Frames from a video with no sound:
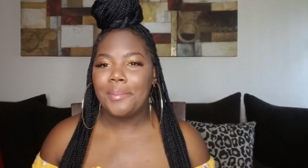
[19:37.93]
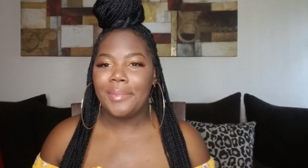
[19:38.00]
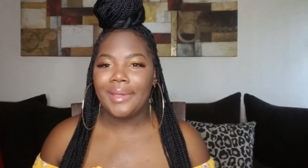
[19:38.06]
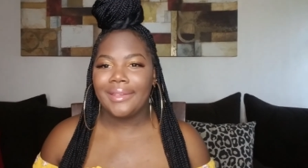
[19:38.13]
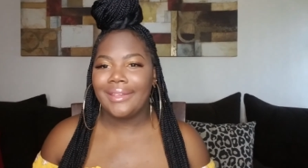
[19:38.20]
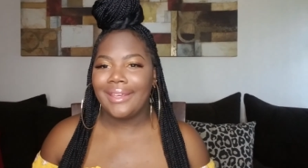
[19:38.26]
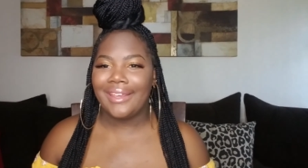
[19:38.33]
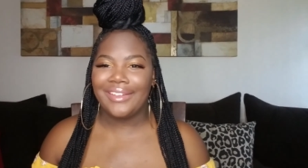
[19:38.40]

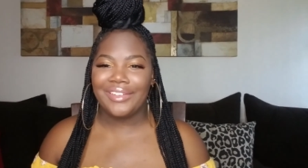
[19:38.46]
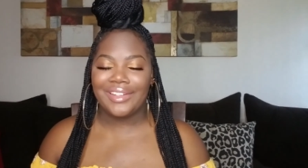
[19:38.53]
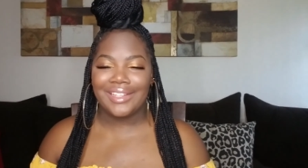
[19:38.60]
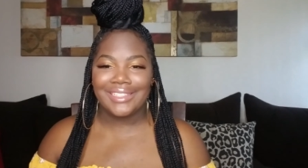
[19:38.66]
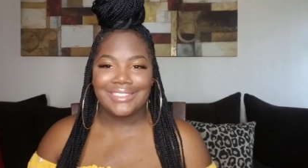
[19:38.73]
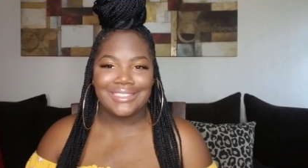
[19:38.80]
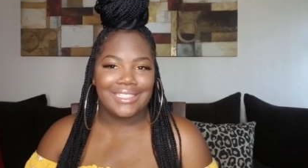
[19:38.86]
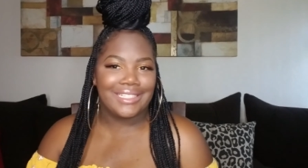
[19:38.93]
But yeah, you
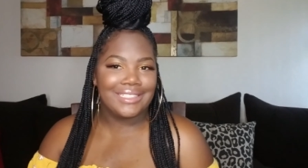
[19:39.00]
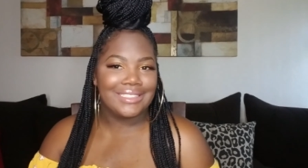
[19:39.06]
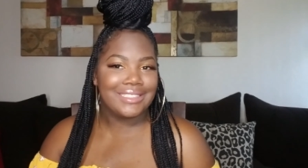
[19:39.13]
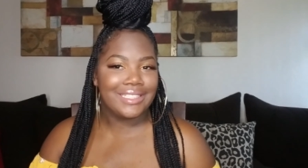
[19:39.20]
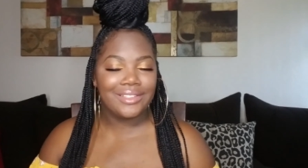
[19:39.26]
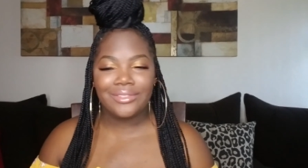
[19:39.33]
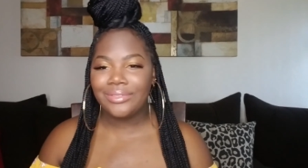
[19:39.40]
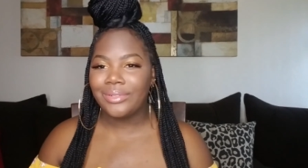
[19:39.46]
guys, that is
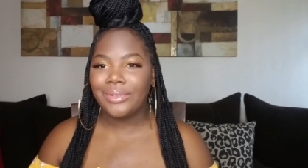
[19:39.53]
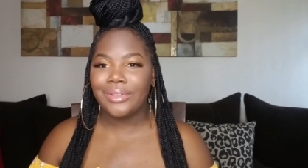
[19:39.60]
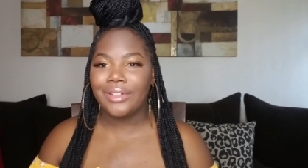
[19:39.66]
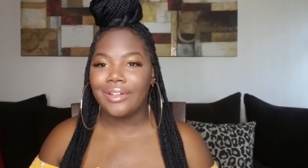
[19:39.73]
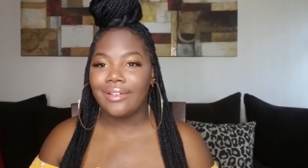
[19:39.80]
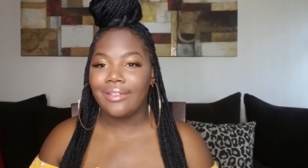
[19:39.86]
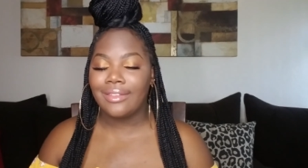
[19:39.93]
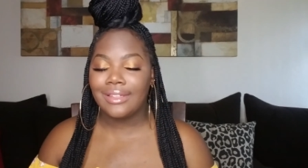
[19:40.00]
it
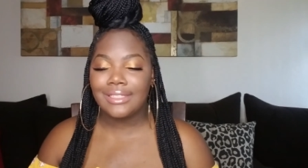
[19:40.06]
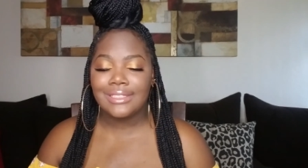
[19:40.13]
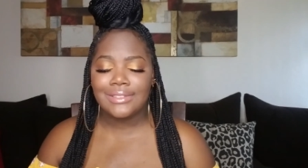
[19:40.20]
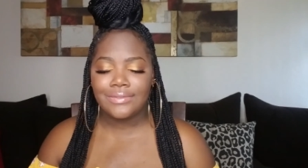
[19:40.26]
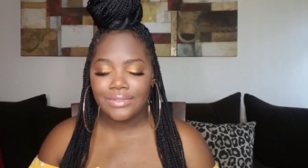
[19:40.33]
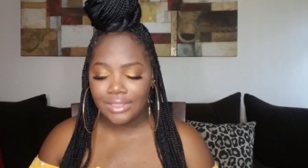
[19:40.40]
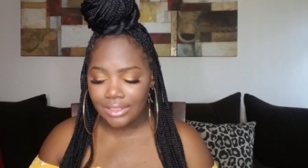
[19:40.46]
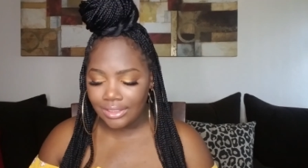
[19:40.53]
for this
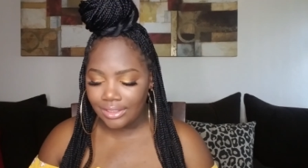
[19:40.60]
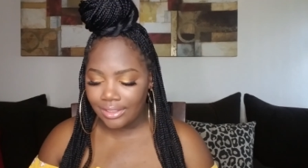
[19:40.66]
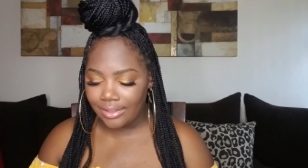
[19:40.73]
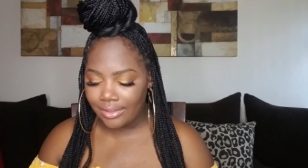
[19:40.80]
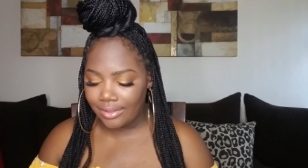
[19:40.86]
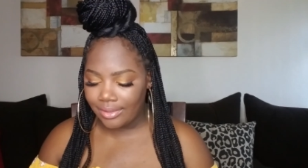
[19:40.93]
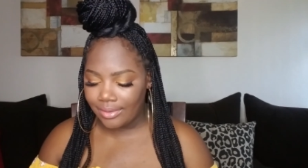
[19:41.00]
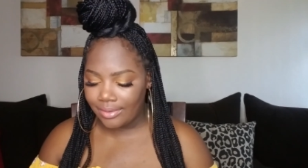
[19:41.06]

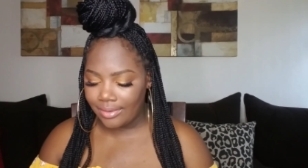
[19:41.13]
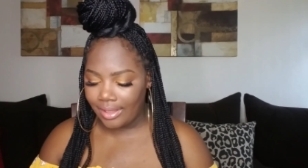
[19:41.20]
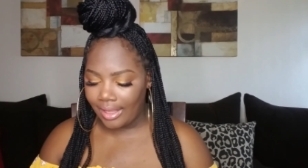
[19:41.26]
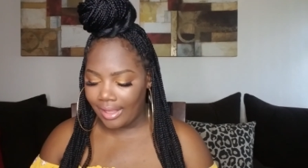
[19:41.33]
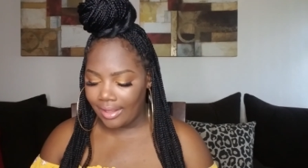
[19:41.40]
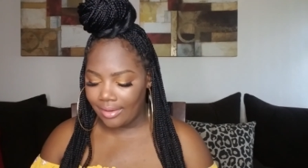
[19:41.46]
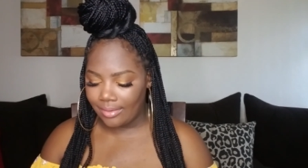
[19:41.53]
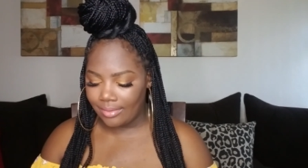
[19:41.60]
video.
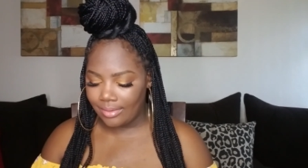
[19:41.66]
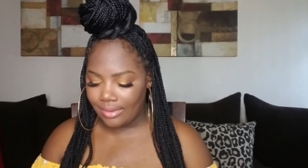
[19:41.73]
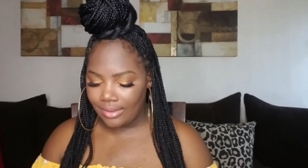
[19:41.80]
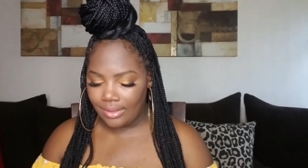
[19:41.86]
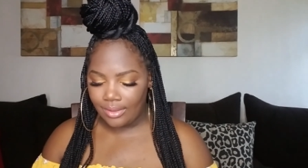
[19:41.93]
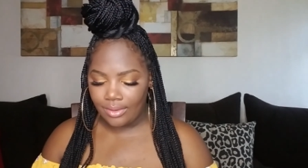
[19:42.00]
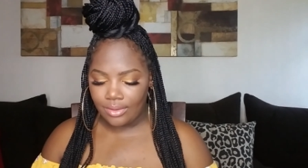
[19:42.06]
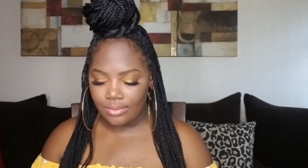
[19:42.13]
I
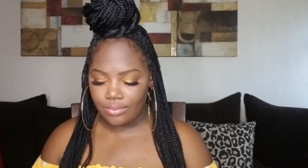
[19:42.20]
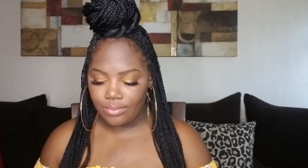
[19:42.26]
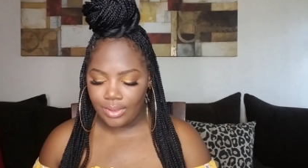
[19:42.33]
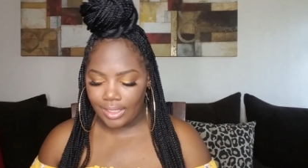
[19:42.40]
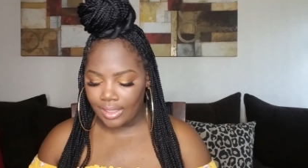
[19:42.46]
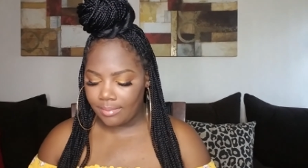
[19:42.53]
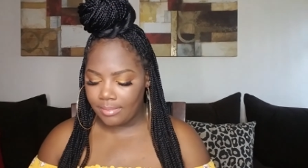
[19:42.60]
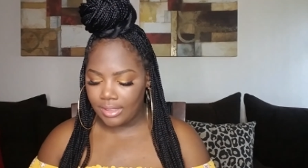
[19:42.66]

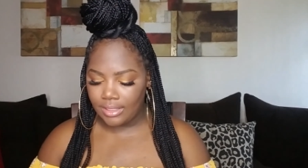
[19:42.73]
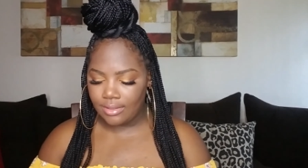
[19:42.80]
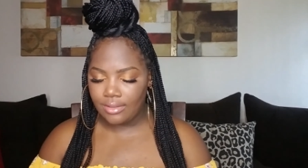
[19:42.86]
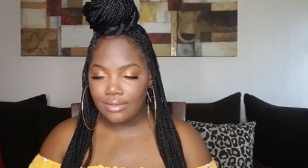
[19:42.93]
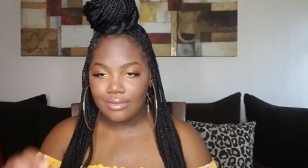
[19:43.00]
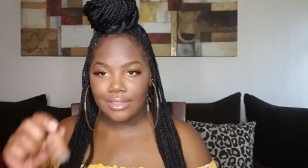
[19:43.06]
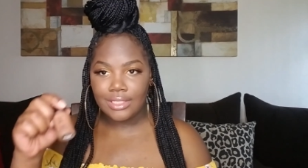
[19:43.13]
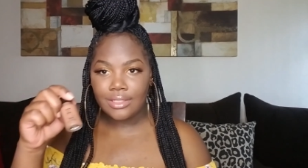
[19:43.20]

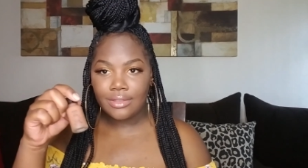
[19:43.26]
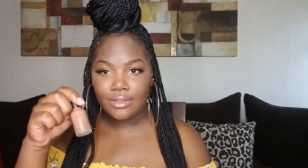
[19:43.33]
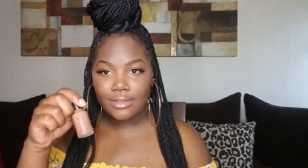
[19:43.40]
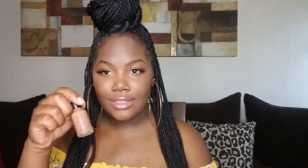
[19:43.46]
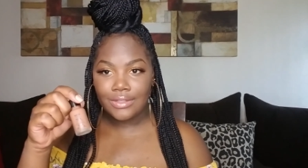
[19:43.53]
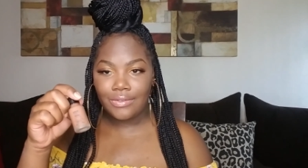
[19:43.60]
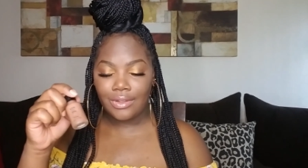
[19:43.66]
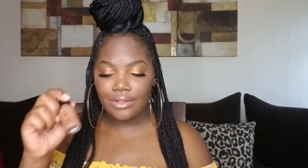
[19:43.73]
recommend
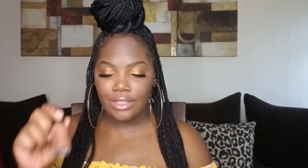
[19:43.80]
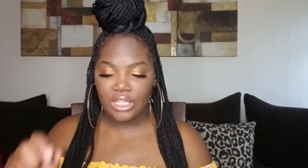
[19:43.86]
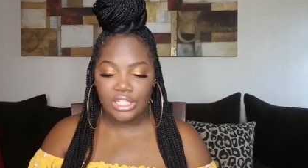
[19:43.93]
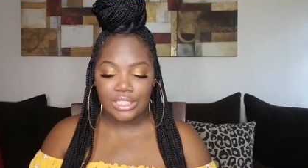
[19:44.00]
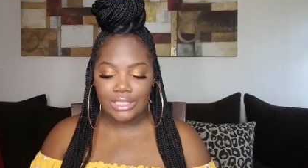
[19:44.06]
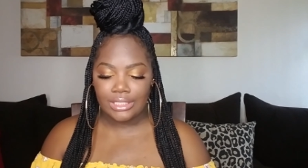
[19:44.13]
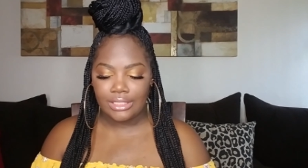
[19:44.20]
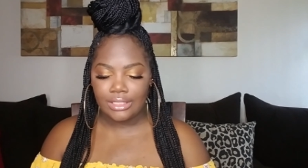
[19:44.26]
this
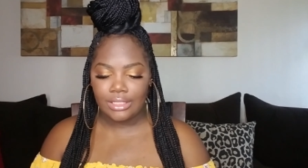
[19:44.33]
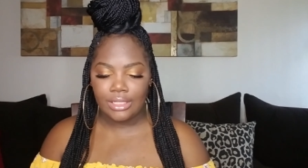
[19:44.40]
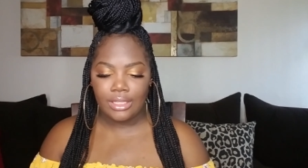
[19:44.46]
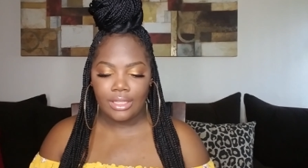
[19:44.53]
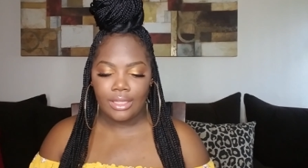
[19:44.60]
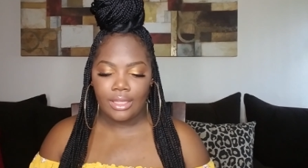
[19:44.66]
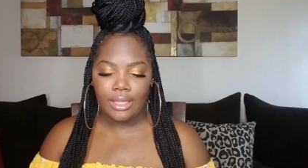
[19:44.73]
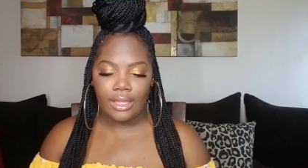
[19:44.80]
foundation,
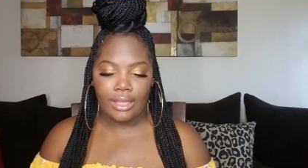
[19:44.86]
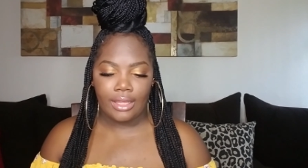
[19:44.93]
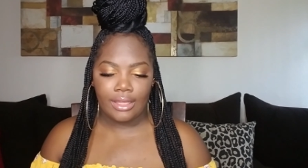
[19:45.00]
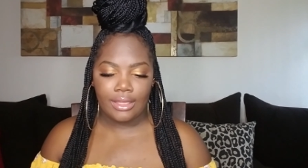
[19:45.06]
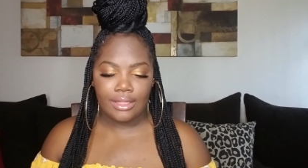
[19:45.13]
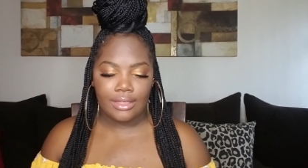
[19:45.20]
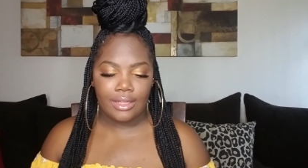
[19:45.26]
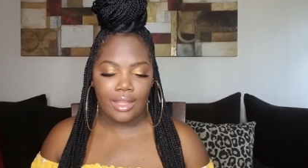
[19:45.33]

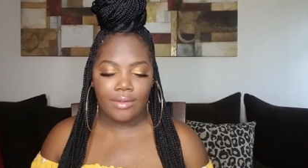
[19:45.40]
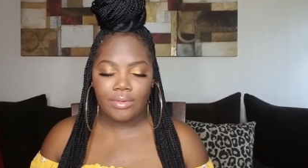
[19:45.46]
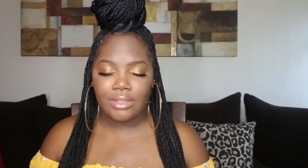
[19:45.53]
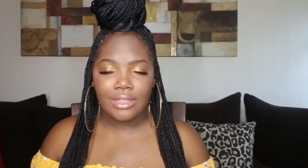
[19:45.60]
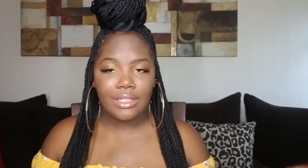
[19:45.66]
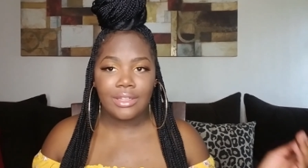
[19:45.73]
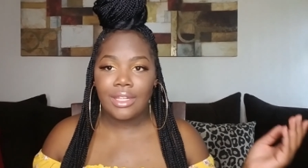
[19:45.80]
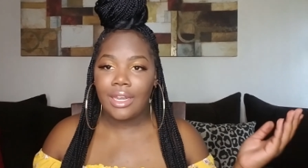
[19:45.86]
and
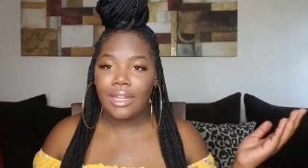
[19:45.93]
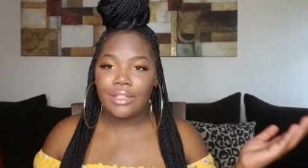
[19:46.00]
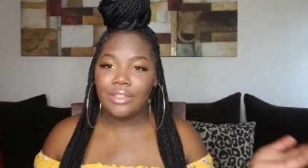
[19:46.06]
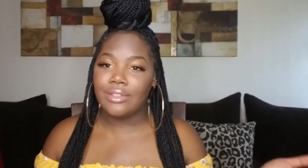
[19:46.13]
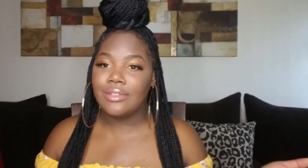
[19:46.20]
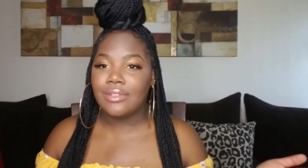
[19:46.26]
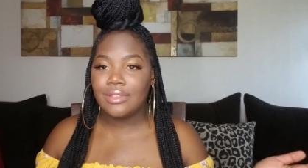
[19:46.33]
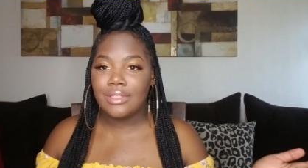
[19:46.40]
everything that I
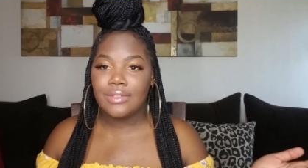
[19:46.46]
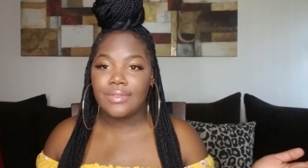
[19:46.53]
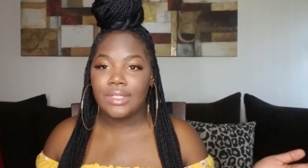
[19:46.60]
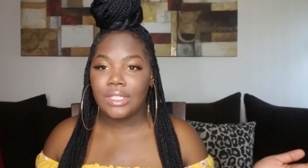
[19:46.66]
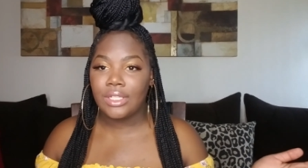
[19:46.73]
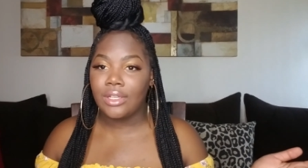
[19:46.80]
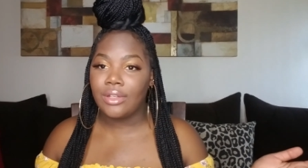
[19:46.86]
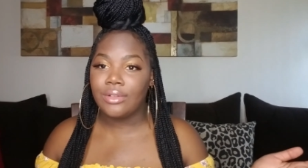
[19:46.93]
use in this
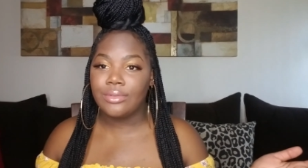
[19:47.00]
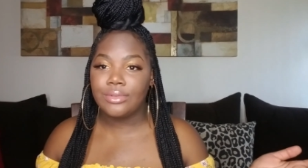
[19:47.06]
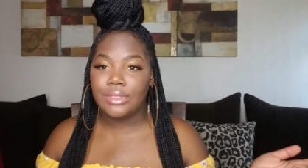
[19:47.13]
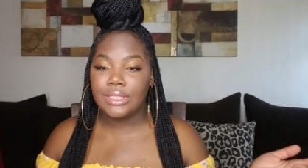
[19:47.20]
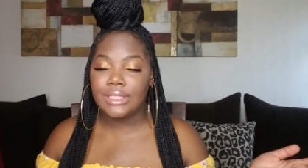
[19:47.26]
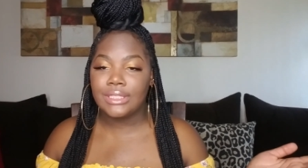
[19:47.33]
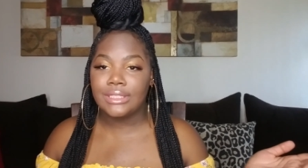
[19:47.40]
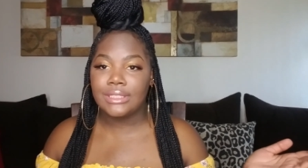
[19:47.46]
video
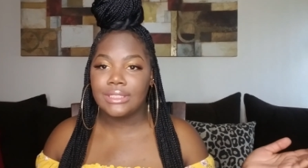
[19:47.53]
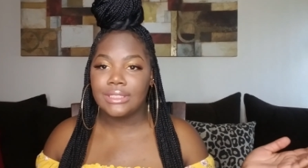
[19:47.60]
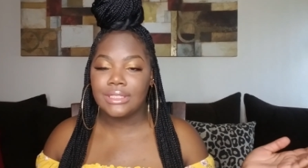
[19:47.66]
was,